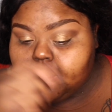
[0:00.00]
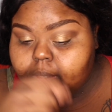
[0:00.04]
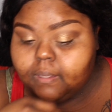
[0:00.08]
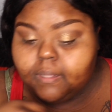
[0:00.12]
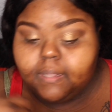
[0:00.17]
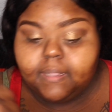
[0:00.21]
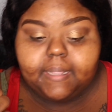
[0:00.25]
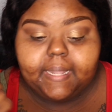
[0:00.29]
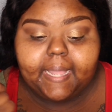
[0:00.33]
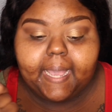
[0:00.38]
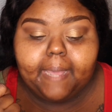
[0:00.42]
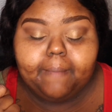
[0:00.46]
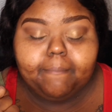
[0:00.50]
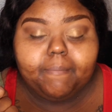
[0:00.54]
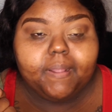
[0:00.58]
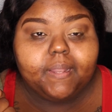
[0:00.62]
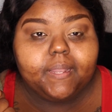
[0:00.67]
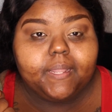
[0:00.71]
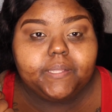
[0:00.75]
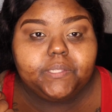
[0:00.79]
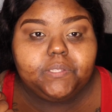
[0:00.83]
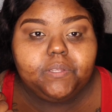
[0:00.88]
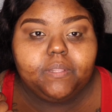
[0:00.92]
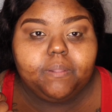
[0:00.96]
line my
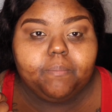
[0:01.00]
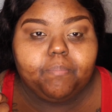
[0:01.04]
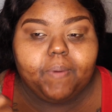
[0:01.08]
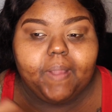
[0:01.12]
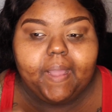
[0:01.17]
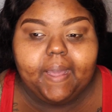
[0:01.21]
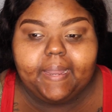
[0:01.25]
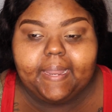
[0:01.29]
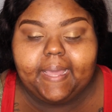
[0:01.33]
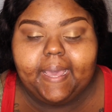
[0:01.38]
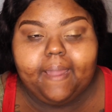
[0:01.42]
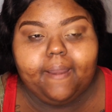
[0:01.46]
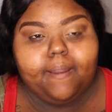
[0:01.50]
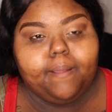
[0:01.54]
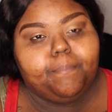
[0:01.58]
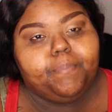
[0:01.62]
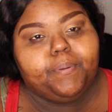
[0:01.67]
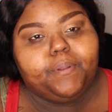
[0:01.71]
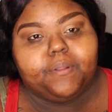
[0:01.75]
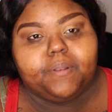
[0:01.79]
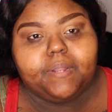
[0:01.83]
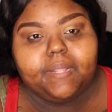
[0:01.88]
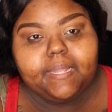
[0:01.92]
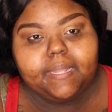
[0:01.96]
lips with the brown liner and put
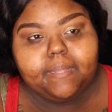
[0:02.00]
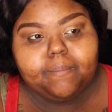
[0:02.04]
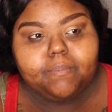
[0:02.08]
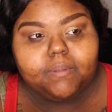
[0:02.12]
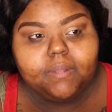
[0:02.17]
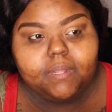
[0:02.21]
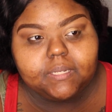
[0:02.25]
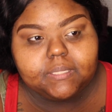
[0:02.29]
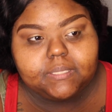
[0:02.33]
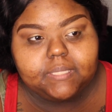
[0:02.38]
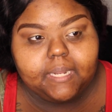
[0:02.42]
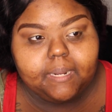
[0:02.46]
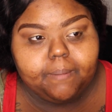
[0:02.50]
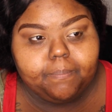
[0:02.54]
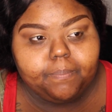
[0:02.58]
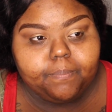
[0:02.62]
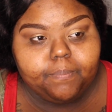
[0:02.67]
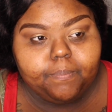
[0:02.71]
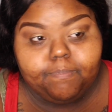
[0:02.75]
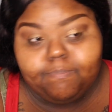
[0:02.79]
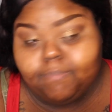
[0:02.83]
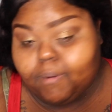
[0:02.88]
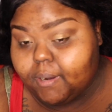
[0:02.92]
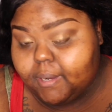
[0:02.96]
on the lip gloss that I
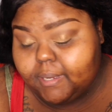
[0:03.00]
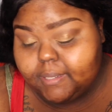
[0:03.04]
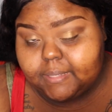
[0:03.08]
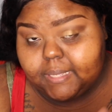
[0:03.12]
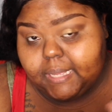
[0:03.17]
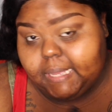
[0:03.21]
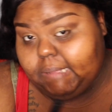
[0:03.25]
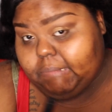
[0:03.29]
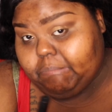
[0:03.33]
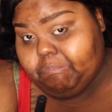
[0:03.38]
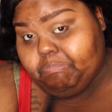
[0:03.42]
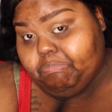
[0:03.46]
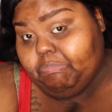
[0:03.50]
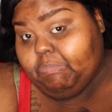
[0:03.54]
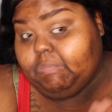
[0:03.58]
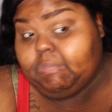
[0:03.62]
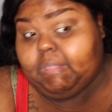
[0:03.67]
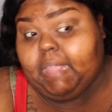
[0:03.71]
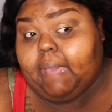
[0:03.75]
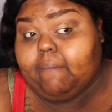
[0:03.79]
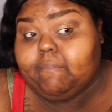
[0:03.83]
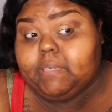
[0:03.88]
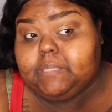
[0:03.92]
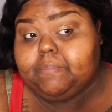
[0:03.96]
bought, and
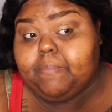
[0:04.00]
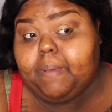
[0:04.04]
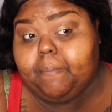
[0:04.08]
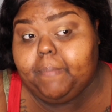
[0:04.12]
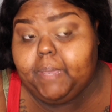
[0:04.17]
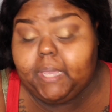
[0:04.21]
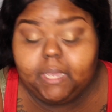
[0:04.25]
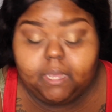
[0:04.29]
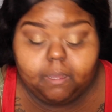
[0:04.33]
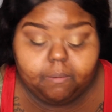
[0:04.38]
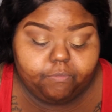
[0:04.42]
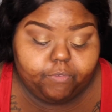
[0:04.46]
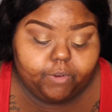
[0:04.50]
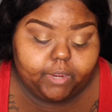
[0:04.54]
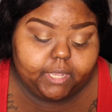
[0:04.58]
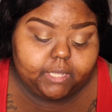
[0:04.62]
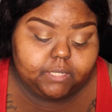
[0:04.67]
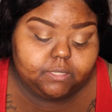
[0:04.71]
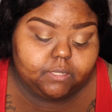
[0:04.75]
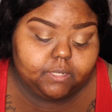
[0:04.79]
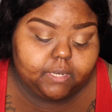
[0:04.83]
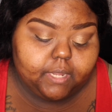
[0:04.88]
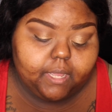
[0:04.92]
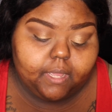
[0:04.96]
that was my makeup for
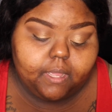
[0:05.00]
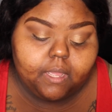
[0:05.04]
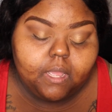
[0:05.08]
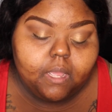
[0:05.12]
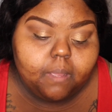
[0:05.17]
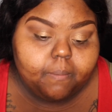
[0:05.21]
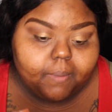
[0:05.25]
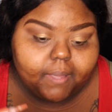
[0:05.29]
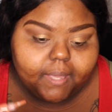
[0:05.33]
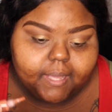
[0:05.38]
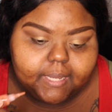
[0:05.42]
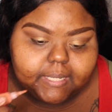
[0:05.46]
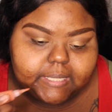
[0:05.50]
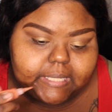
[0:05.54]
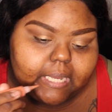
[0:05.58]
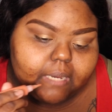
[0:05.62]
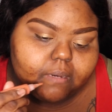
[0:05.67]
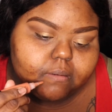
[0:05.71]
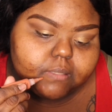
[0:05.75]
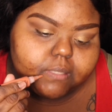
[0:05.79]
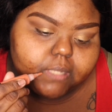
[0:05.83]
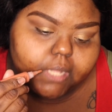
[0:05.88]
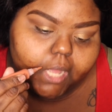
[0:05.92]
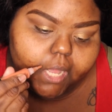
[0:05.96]
yesterday. Because I
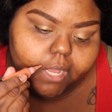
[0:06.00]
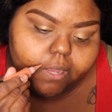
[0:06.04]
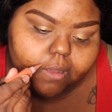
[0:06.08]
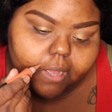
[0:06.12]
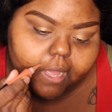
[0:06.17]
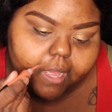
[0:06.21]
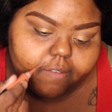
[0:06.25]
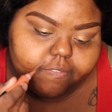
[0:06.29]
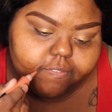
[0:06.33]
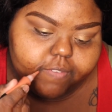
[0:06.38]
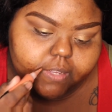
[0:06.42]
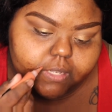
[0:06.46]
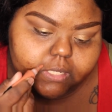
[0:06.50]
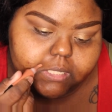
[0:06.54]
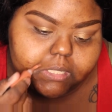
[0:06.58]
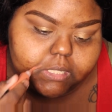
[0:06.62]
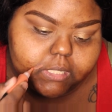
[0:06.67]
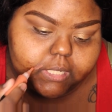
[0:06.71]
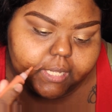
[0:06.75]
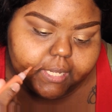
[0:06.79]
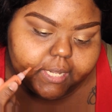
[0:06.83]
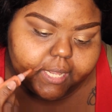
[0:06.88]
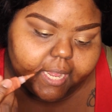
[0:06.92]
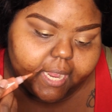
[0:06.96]
was like, I felt
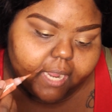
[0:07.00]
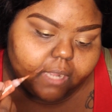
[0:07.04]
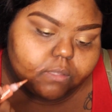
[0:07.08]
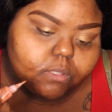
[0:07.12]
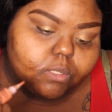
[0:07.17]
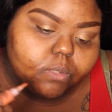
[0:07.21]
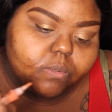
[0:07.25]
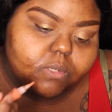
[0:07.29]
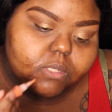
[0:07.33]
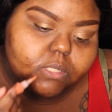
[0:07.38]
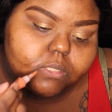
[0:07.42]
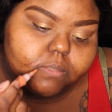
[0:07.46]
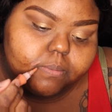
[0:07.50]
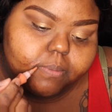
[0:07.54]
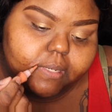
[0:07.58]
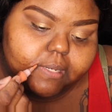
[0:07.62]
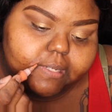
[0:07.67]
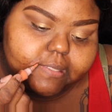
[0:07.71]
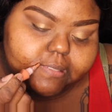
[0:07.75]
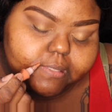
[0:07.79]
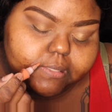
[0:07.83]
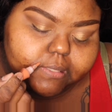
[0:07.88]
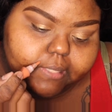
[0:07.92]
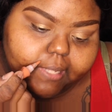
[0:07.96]
silly afterwards,
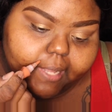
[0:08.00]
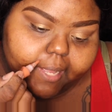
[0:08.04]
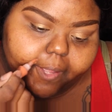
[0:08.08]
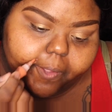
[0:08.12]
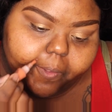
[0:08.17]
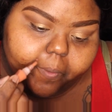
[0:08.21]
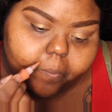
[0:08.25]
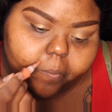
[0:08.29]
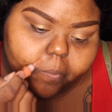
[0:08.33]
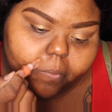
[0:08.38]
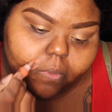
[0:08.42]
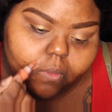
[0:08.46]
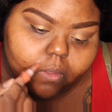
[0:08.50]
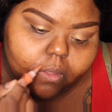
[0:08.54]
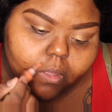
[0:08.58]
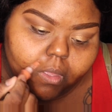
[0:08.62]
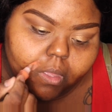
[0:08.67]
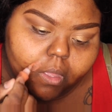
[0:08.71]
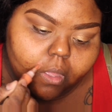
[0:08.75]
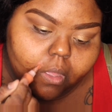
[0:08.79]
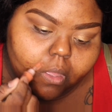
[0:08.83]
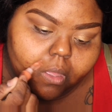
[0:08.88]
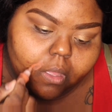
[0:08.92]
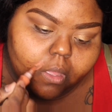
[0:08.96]
because it's like,
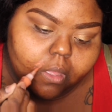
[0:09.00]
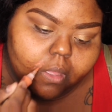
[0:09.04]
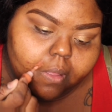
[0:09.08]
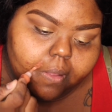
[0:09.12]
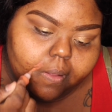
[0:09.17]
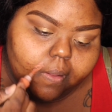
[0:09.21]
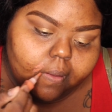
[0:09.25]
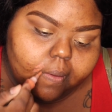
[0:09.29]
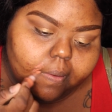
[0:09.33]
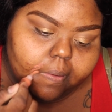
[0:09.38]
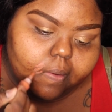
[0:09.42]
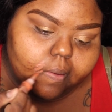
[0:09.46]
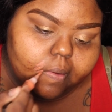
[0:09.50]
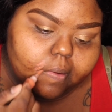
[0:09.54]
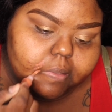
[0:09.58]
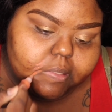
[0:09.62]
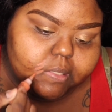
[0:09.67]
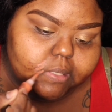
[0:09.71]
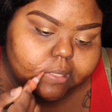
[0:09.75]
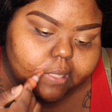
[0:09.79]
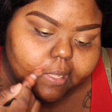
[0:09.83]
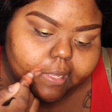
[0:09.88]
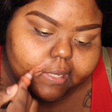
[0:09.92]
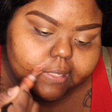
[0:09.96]

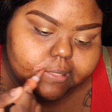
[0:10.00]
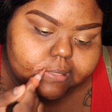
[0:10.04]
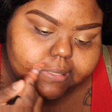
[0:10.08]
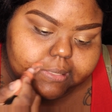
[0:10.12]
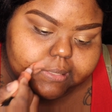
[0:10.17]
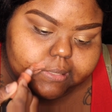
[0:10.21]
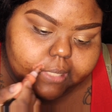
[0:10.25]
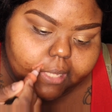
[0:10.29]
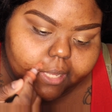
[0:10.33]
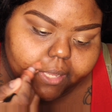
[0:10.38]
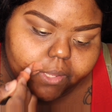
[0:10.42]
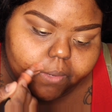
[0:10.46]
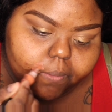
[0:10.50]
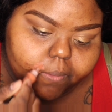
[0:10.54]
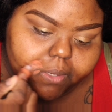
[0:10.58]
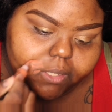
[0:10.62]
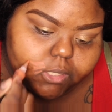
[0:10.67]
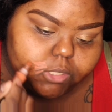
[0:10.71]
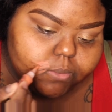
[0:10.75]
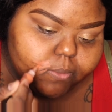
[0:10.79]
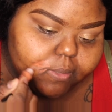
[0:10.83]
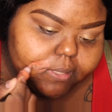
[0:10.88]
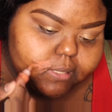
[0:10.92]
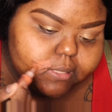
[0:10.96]
just like I just said, you went
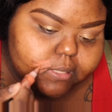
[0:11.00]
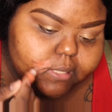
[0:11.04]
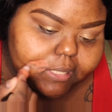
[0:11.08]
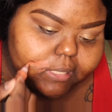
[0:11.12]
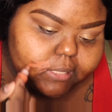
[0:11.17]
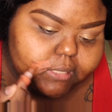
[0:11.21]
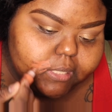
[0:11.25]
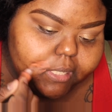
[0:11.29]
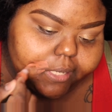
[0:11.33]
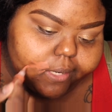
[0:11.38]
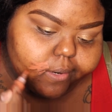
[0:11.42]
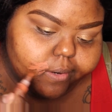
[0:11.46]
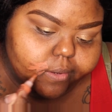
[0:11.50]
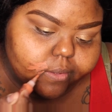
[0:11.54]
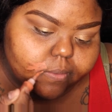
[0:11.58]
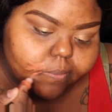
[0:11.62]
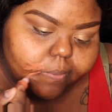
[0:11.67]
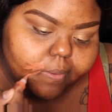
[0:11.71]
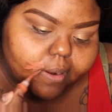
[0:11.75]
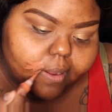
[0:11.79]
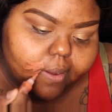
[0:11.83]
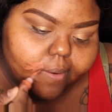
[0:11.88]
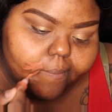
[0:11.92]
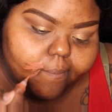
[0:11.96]
26 years
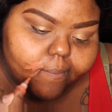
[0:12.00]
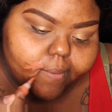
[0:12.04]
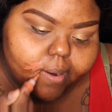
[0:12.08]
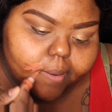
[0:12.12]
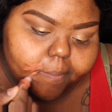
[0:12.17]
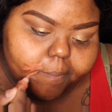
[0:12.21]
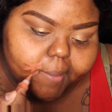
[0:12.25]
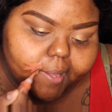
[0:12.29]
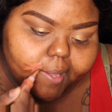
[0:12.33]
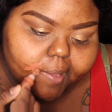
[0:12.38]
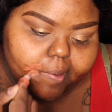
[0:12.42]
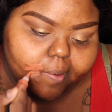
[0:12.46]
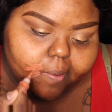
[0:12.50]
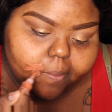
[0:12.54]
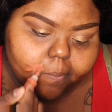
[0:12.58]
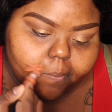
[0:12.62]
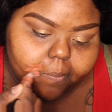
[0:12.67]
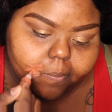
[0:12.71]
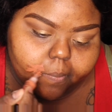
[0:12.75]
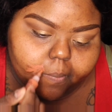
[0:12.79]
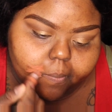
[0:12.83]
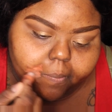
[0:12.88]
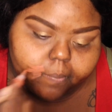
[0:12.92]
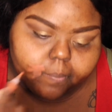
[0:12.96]
without wearing makeup,
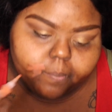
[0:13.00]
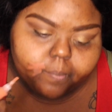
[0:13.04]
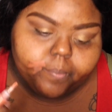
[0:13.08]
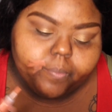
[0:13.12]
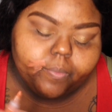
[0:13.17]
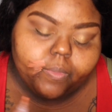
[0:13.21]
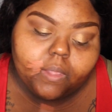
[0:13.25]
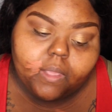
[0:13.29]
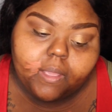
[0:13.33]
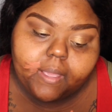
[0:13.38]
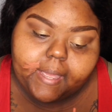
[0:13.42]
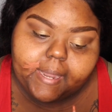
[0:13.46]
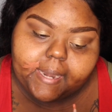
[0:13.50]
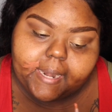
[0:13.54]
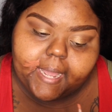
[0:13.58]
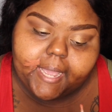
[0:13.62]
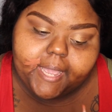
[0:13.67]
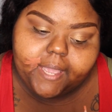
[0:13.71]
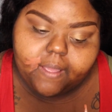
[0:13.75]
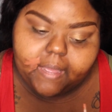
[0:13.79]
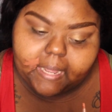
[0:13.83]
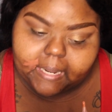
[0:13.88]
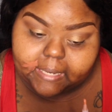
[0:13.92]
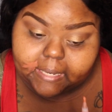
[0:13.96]
and now
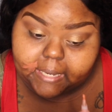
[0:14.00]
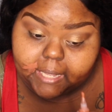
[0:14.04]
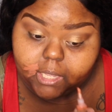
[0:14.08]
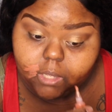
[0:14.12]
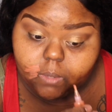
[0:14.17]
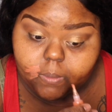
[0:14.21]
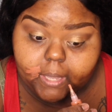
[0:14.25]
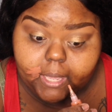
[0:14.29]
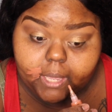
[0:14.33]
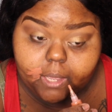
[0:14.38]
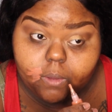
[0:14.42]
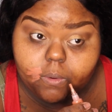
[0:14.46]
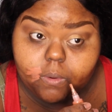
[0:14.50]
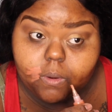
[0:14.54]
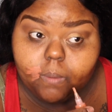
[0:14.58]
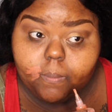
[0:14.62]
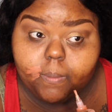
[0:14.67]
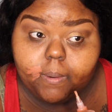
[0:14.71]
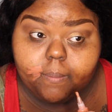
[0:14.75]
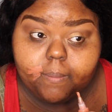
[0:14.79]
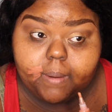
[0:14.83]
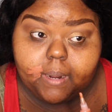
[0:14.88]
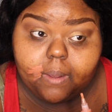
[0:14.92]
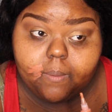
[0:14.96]
you acting like you can't go
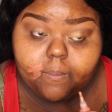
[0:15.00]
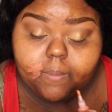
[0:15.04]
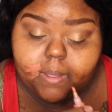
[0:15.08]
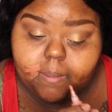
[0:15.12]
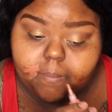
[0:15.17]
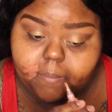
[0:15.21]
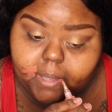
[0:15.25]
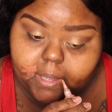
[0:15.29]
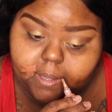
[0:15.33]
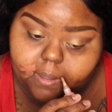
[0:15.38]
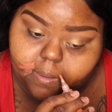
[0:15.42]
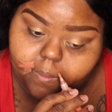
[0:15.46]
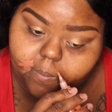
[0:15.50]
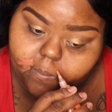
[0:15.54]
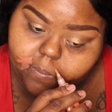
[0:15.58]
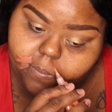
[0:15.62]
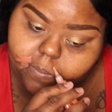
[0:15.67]
nowhere without wearing makeup.